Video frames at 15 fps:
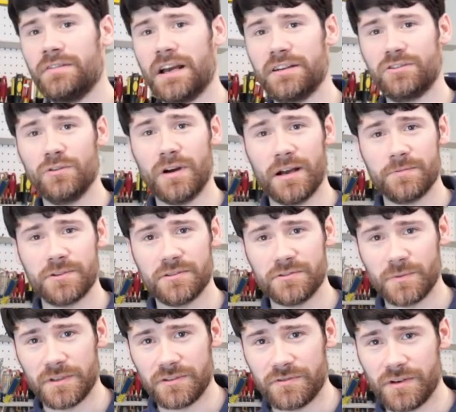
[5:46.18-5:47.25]
You've got two options
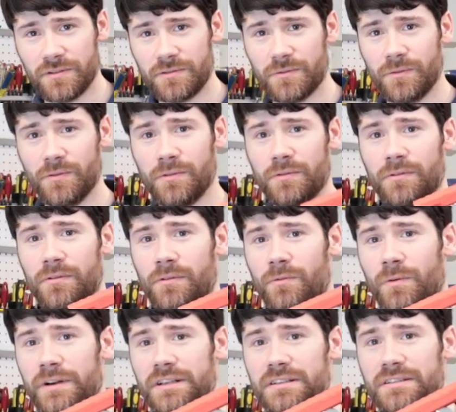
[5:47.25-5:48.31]
with the drill.
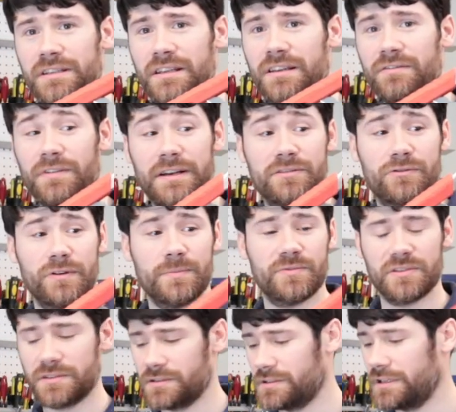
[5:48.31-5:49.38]
One is the vice grips.